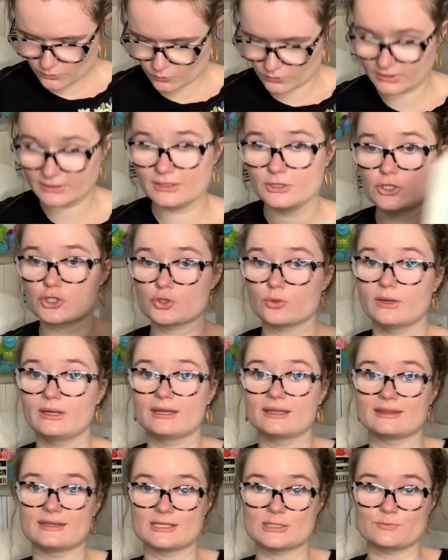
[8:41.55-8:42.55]
really enjoyed
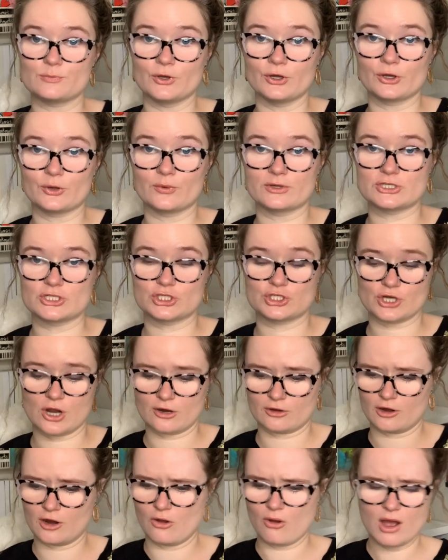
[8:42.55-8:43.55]
this book, which is
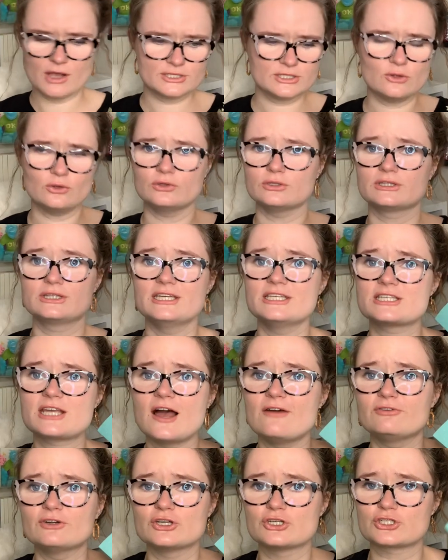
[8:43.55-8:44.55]
Jock Row. Also, these
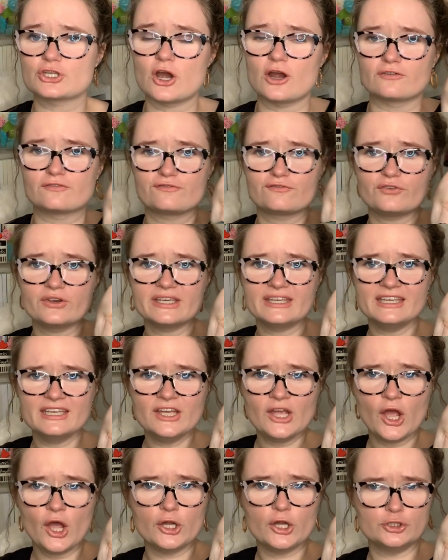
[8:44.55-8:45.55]
covers are
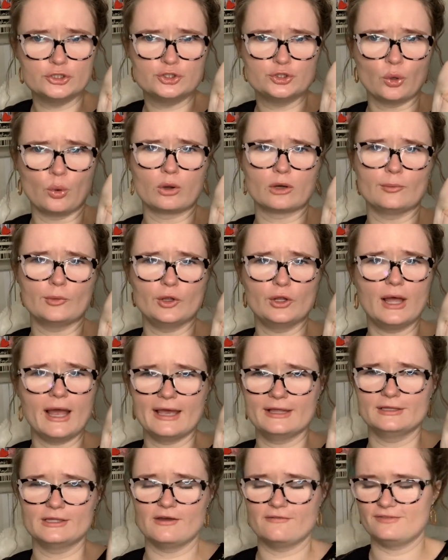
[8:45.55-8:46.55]
freaking adorable. I
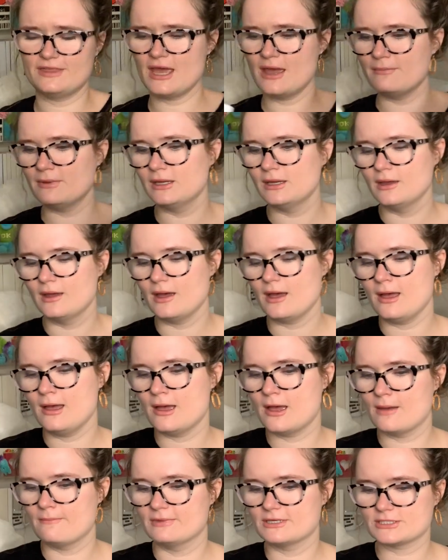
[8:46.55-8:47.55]
love them.
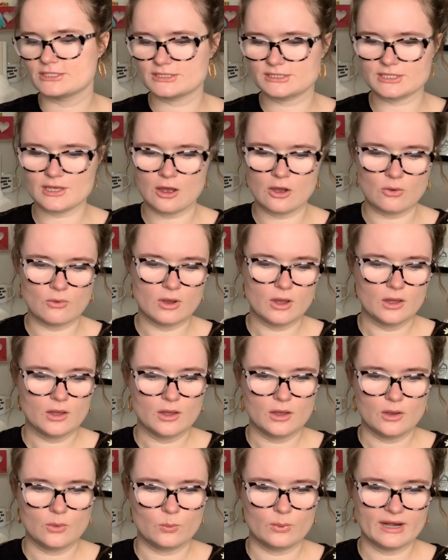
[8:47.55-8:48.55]
Um, so
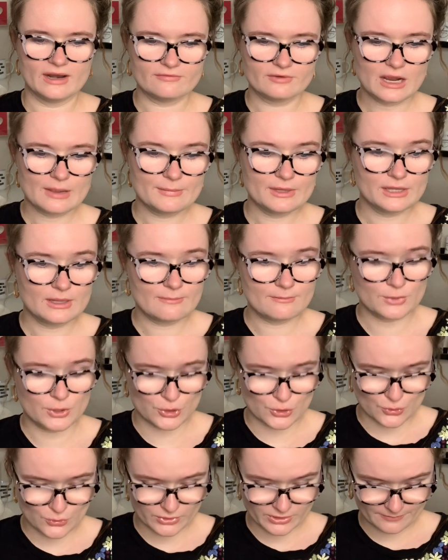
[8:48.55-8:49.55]
whenever I'm in the
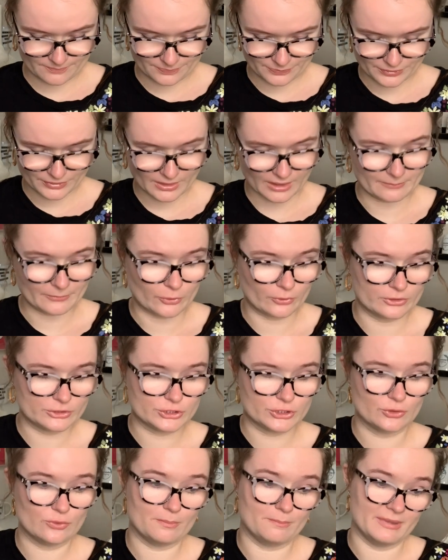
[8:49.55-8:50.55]
mood, I'm going
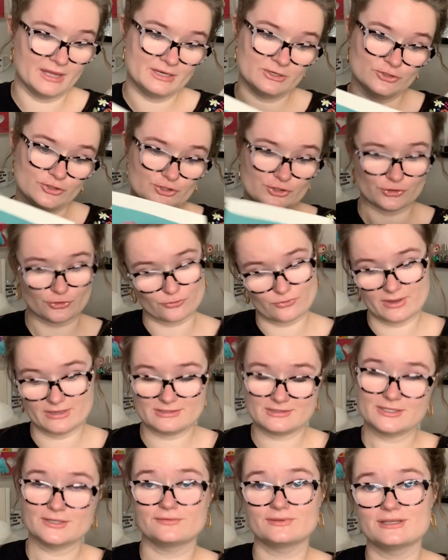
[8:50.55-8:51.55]
to binge the
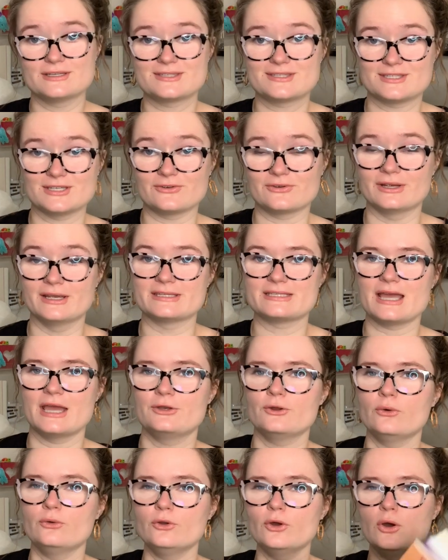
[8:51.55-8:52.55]
rest of this series. I
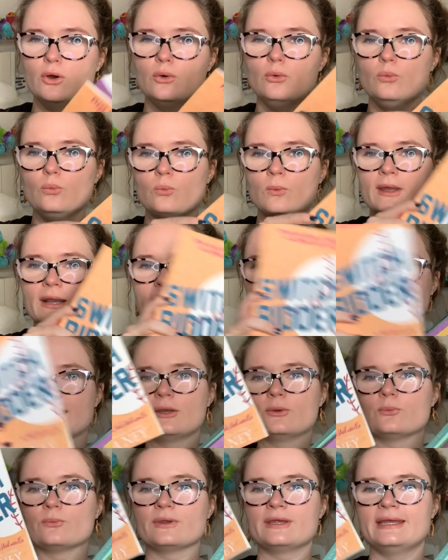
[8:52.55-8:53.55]
don't know when I
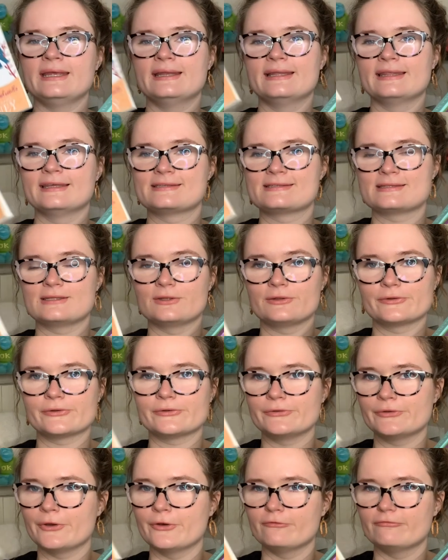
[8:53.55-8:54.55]
can read this little
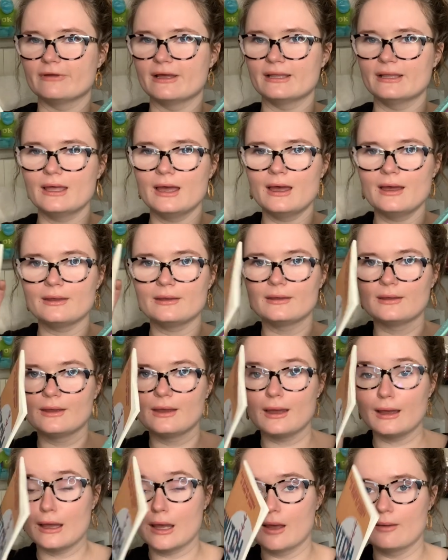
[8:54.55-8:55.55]
novella,
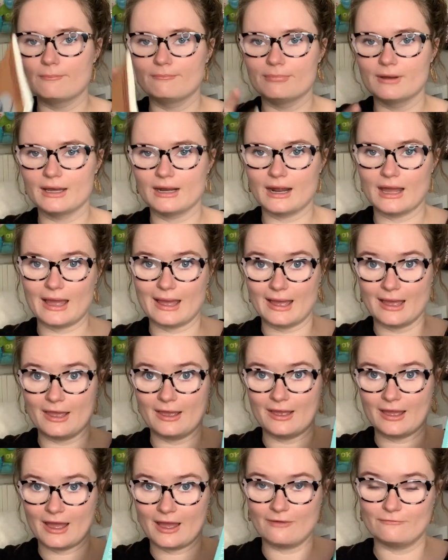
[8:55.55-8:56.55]
um, but
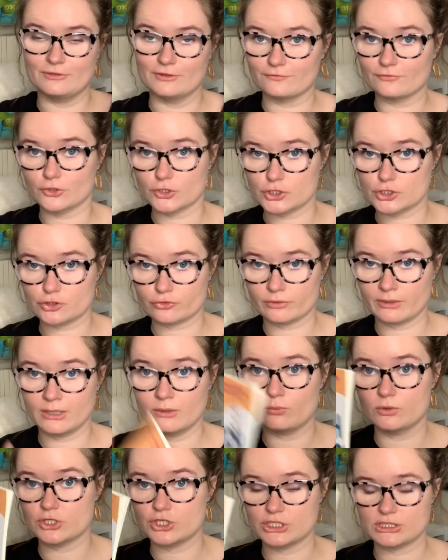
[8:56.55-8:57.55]
I have the first three,
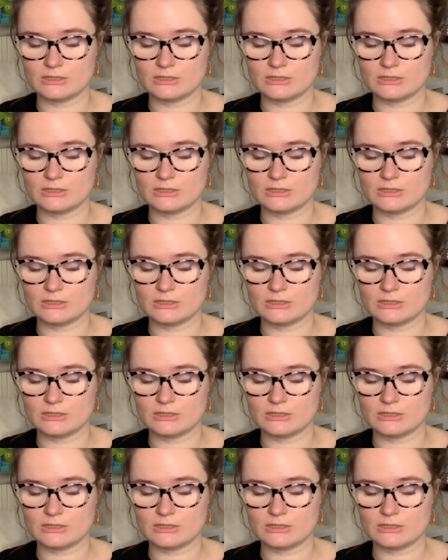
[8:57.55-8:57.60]
which is